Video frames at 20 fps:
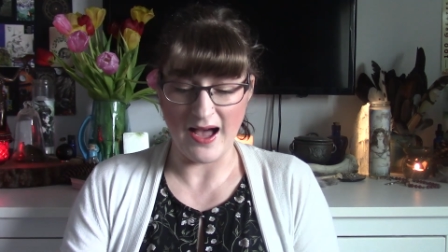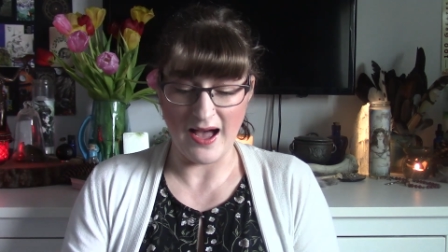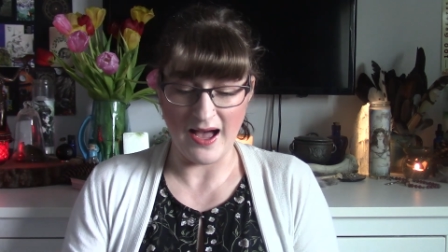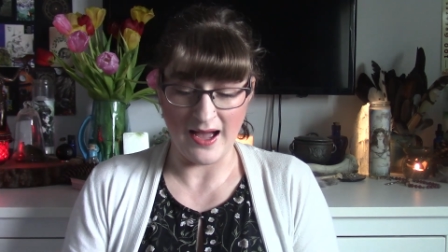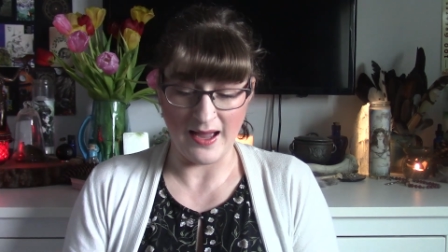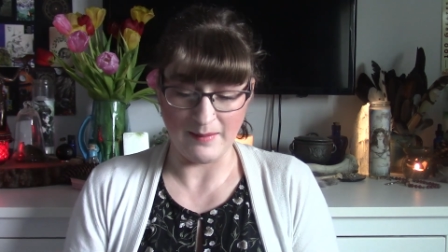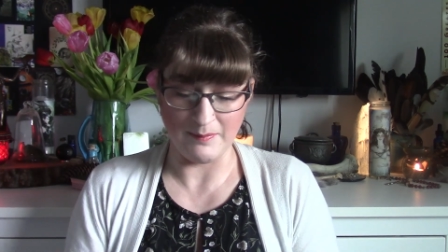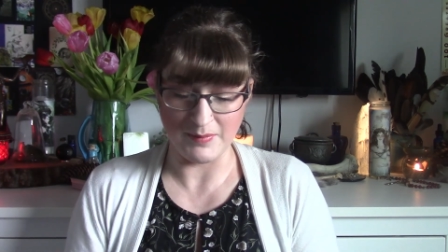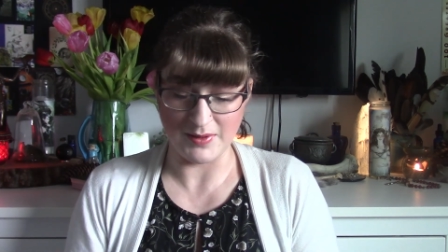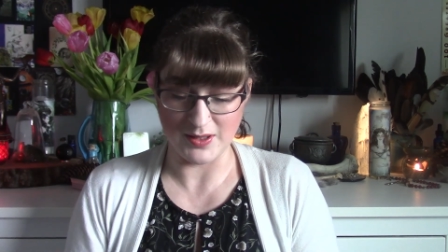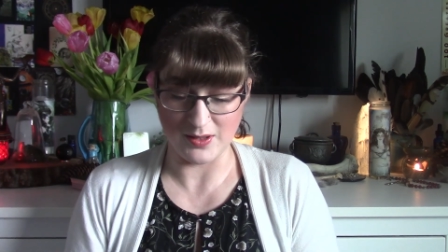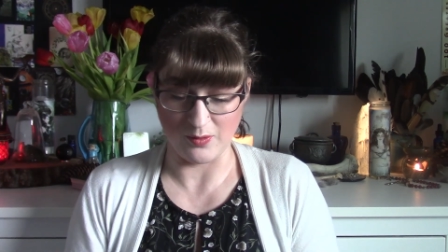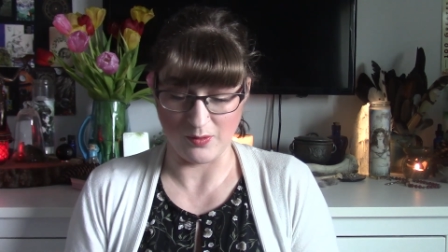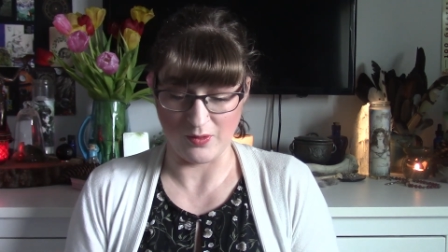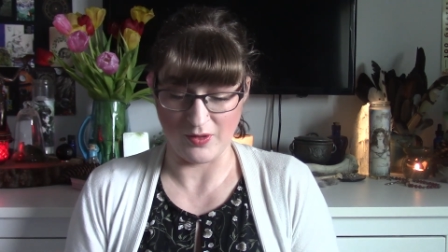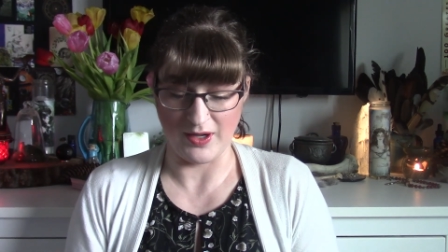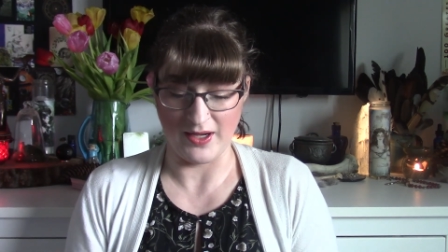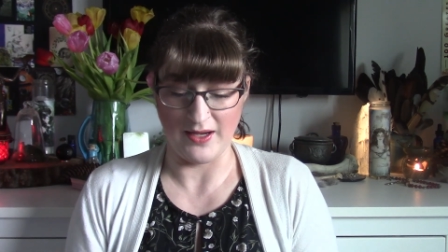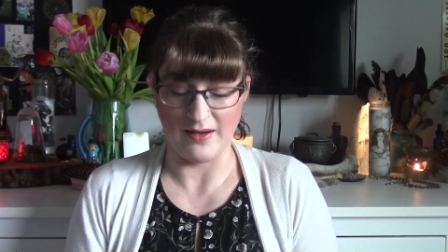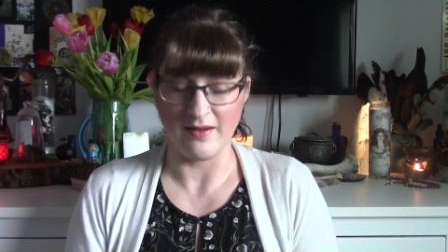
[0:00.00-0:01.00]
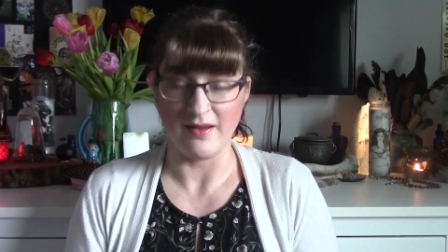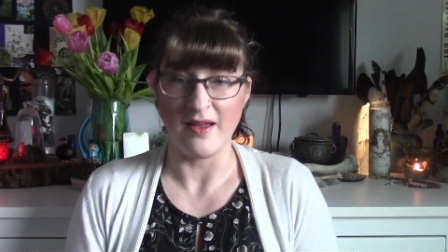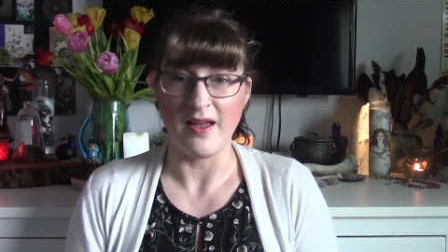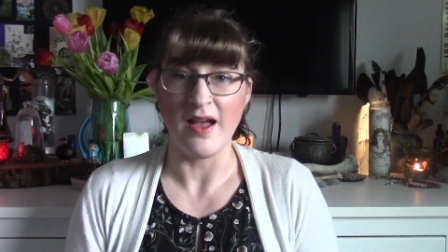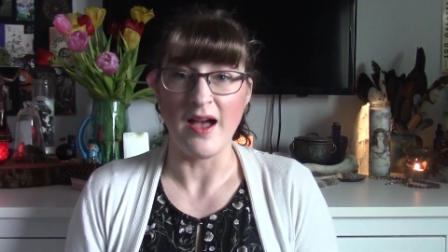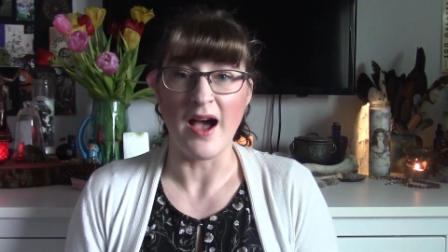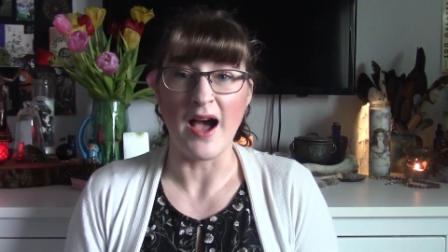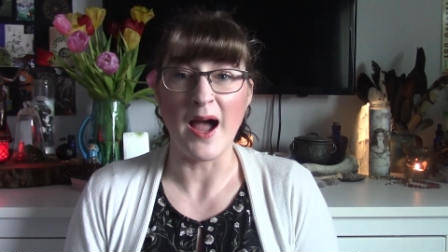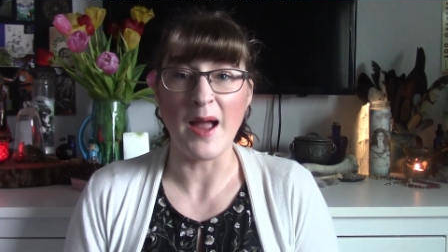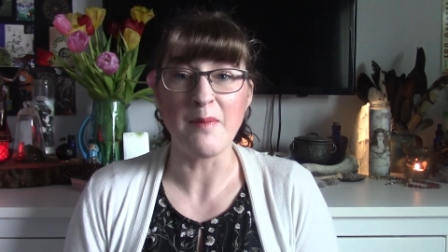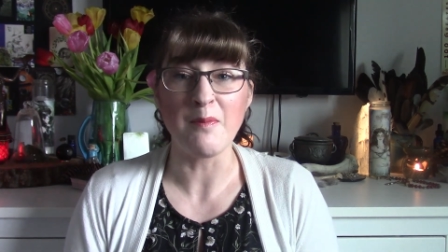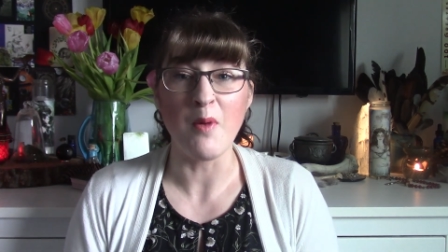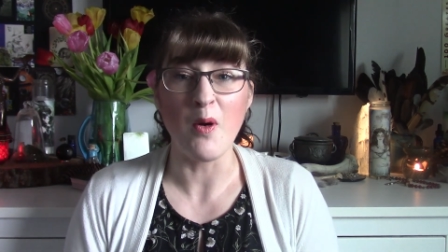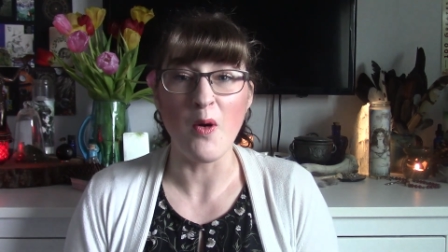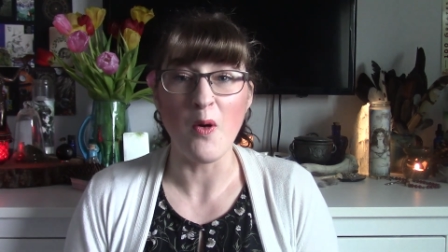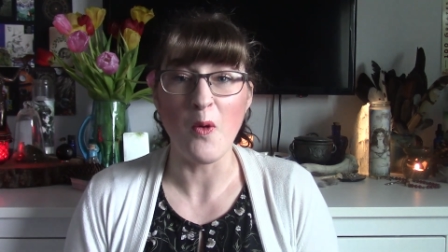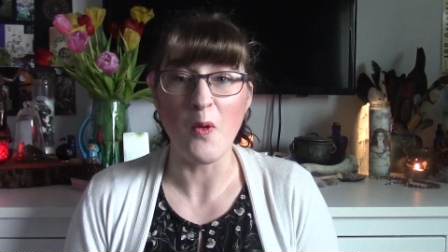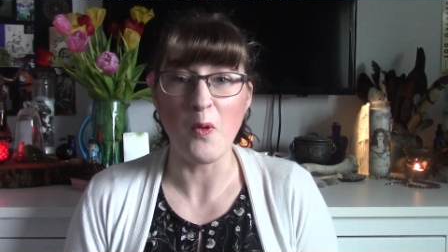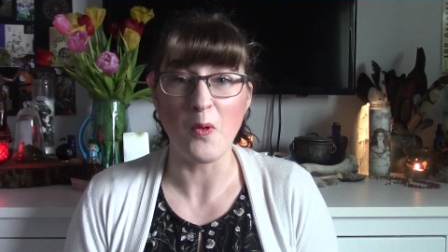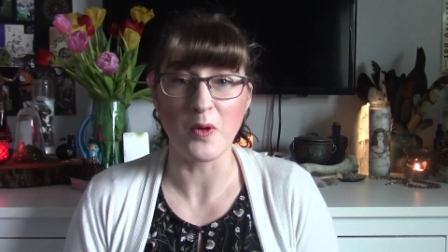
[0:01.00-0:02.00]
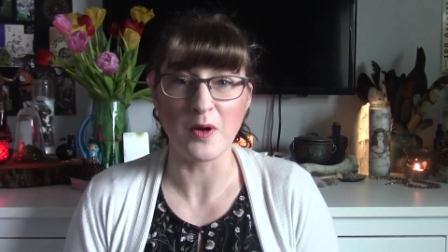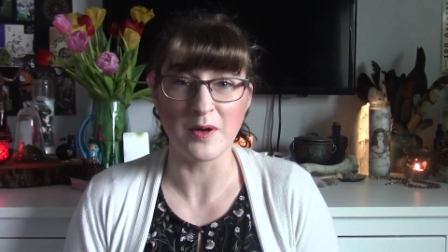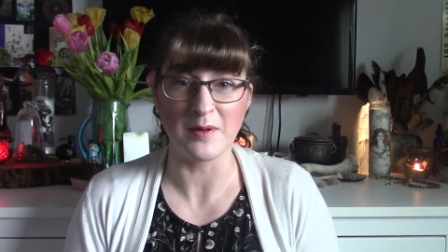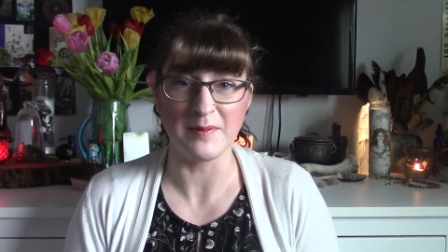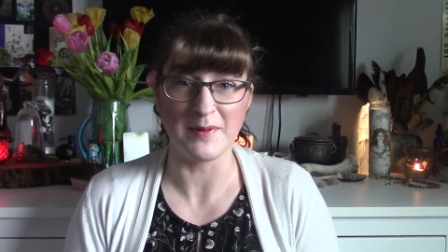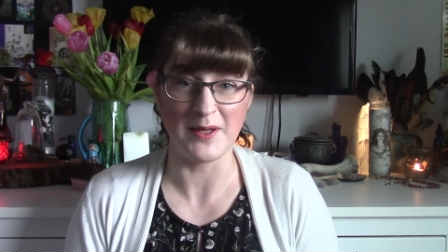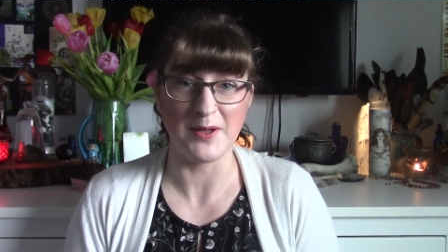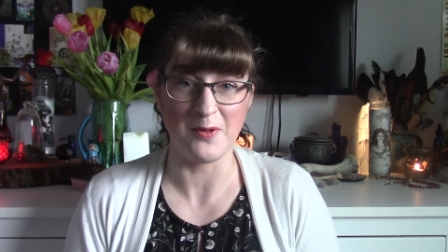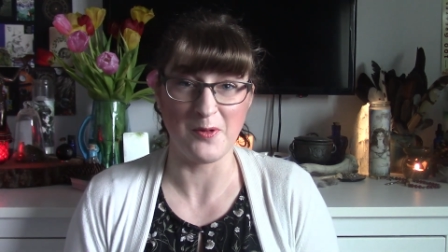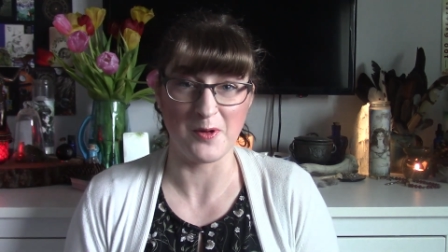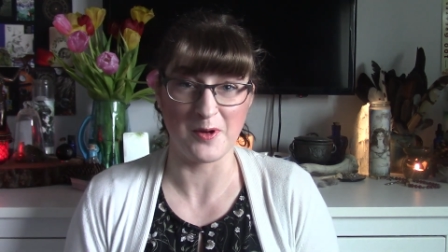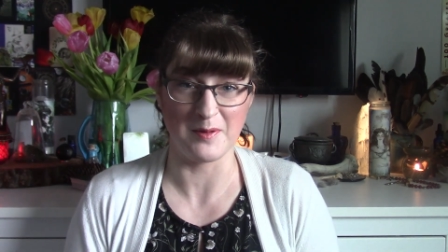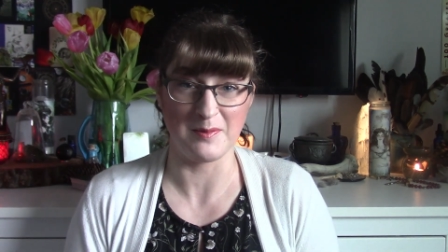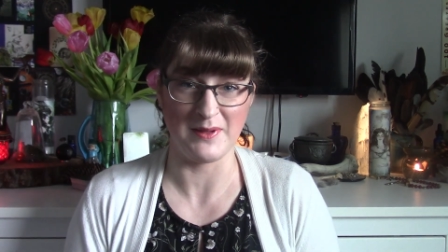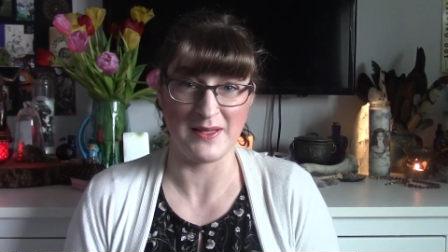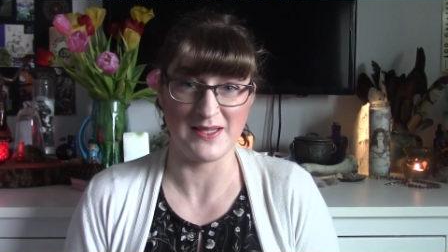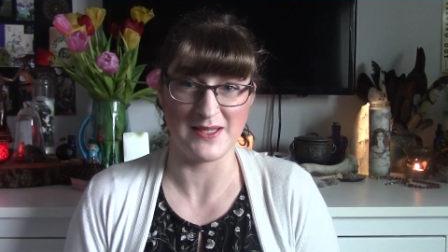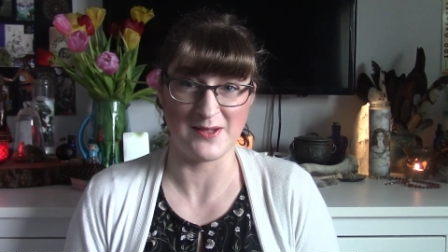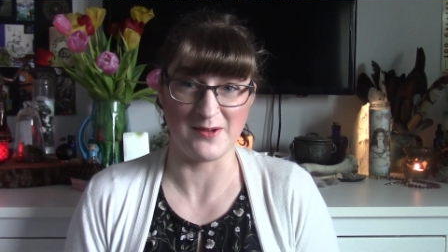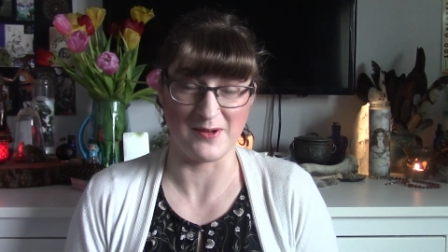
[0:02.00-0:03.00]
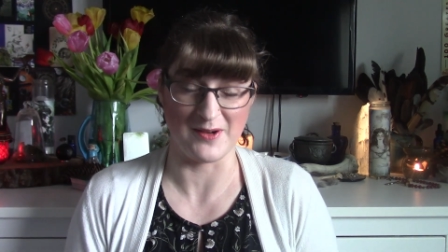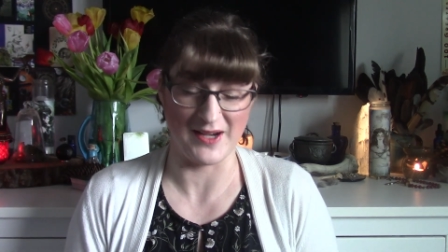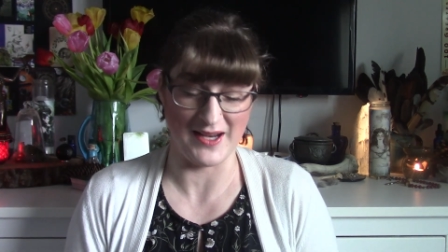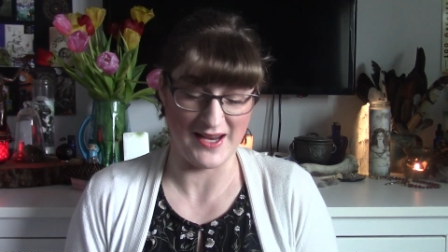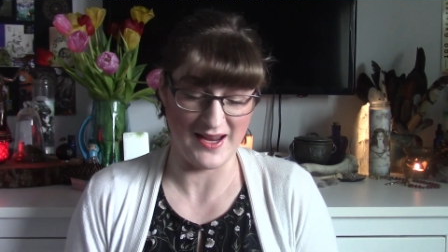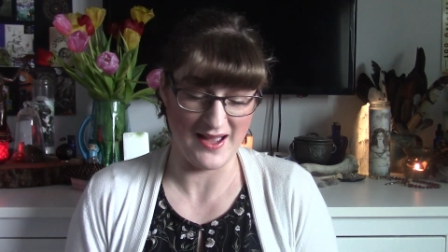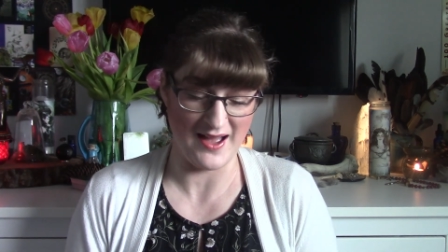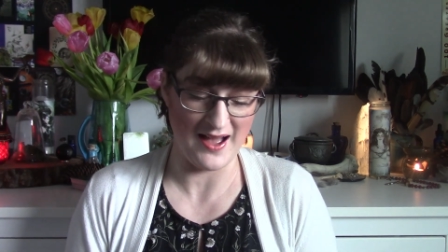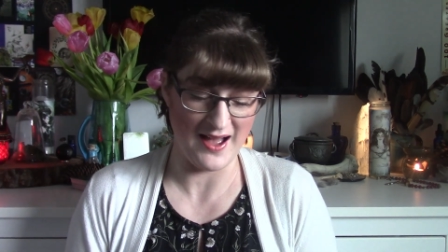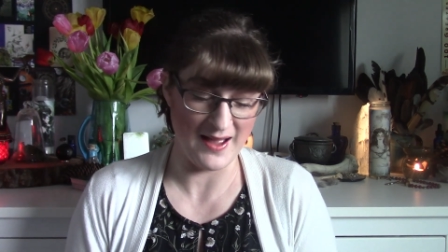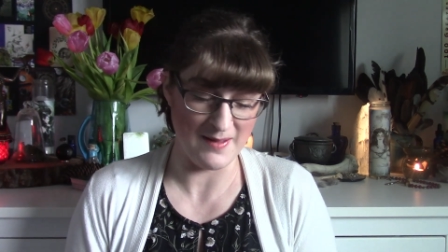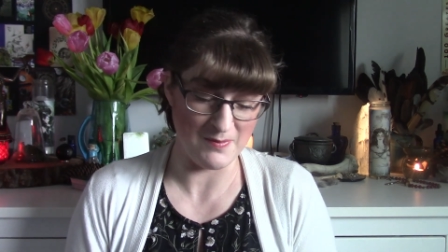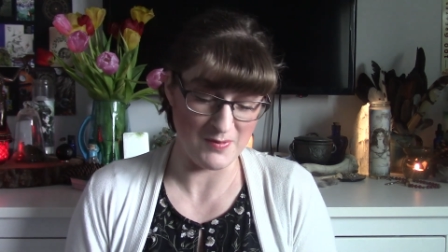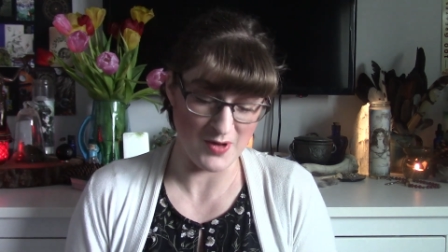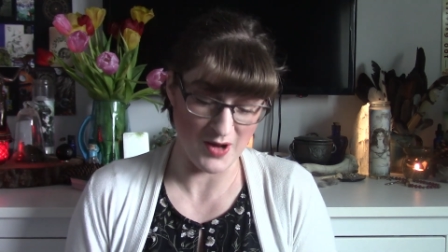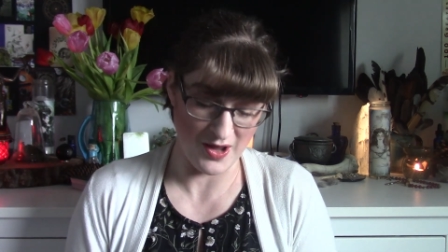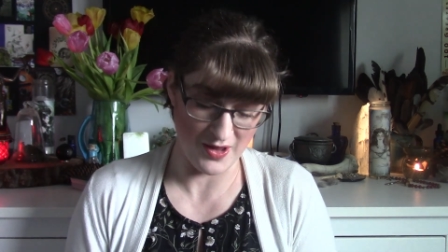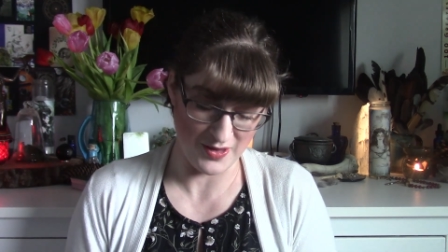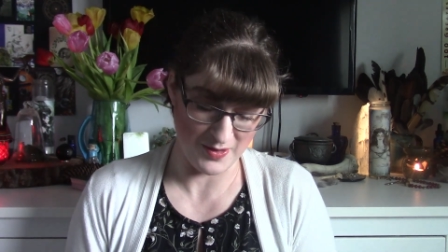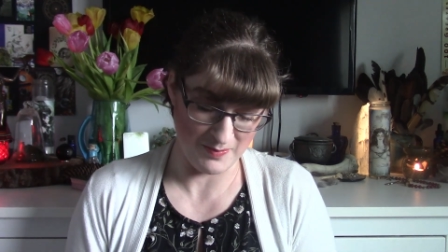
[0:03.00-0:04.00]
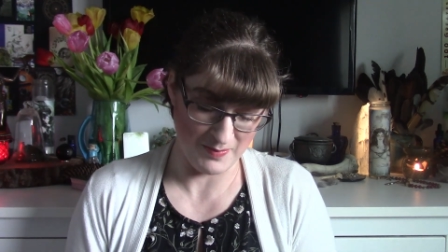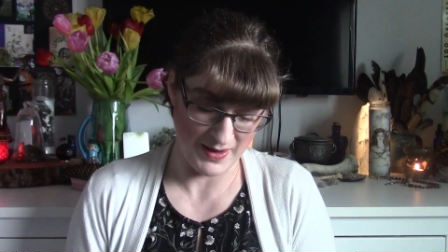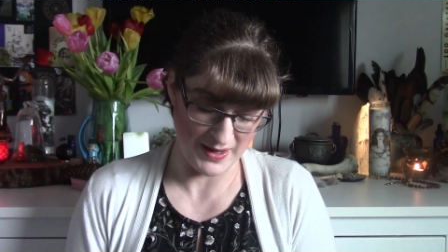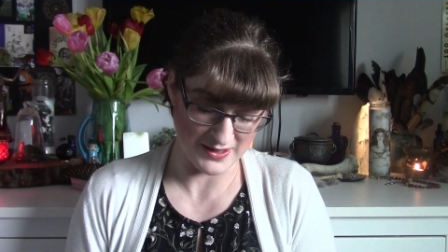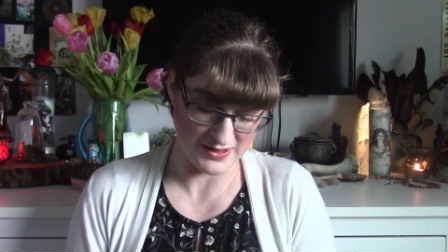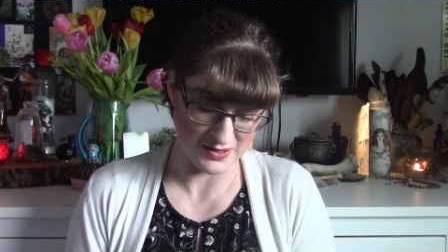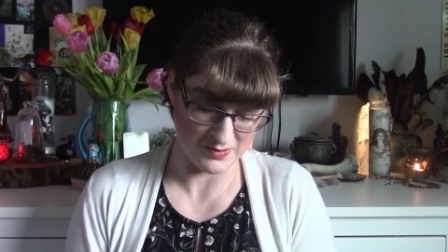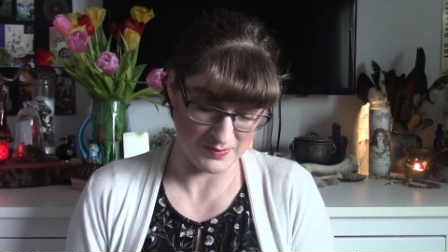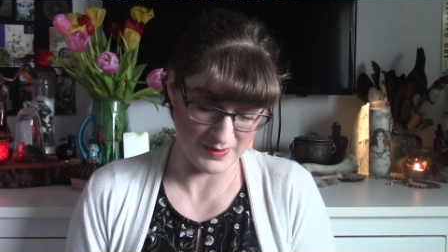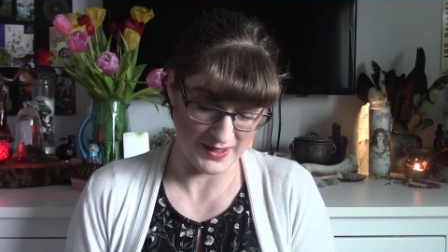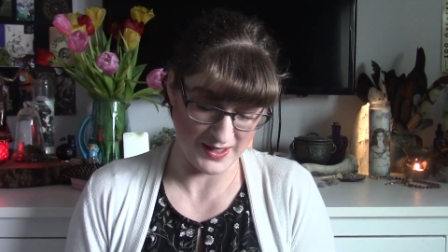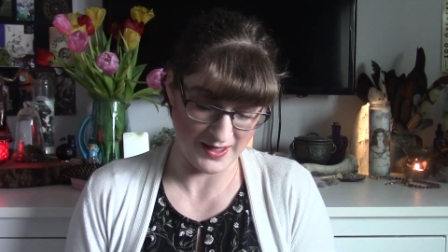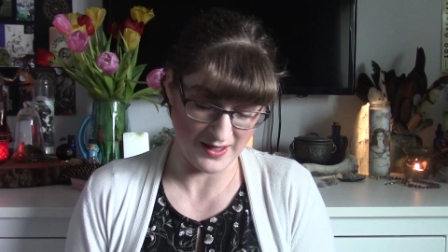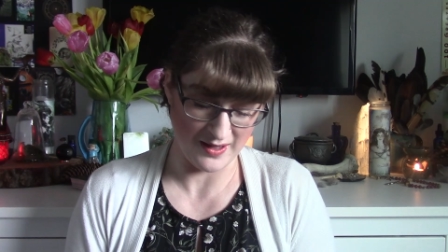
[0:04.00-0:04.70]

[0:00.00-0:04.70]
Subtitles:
I'm sorry. I'm horribly, horribly sorry. I'm not the best when it